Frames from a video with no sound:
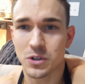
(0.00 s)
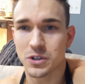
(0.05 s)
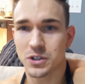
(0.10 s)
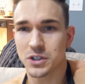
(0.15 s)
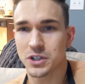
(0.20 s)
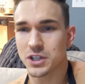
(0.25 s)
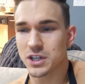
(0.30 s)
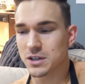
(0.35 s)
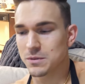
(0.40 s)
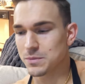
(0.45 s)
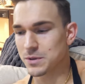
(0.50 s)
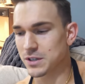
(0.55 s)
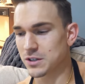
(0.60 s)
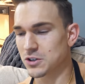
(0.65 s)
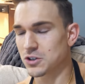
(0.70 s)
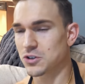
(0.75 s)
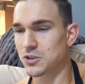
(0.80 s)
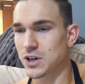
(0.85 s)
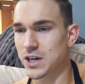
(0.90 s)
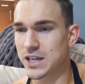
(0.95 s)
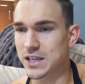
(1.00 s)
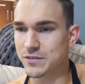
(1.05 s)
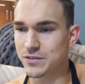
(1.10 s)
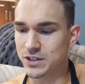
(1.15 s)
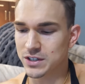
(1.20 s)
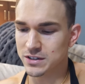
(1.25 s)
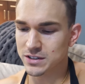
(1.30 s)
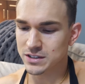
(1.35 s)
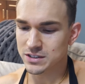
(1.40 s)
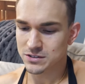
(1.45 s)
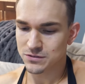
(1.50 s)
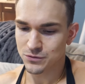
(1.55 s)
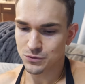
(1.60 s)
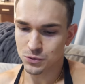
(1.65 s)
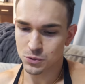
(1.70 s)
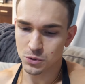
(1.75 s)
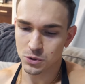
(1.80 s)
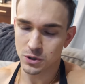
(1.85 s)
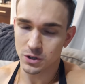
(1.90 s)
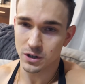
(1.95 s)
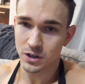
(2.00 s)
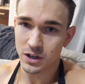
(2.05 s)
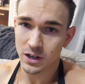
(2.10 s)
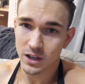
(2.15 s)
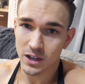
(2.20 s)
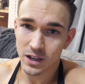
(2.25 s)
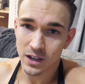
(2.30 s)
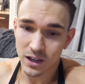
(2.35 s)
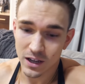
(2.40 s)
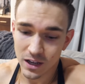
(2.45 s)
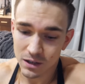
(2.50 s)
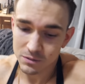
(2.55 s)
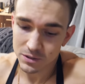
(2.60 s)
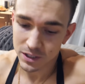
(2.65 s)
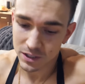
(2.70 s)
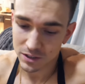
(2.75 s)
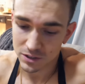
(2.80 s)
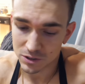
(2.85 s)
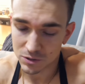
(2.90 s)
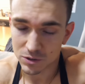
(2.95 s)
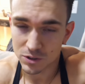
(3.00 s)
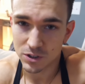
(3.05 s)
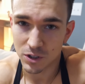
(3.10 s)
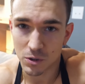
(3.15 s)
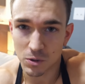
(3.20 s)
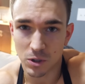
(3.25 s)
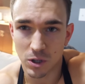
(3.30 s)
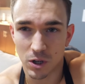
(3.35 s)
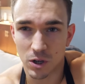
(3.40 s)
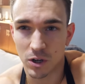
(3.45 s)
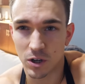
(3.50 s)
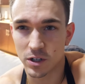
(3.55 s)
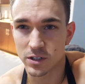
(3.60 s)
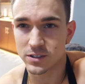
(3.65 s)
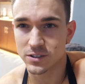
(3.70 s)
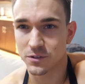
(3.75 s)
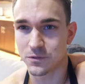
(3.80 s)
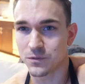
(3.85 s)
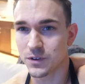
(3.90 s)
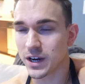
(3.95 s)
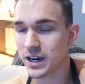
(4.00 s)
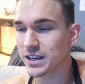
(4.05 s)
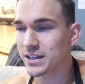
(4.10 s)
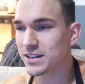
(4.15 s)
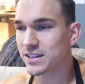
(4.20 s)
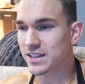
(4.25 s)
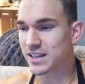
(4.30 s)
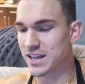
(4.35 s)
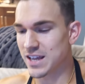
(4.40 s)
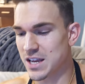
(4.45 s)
good. I've been craving this for, I'm telling you, so long. So finally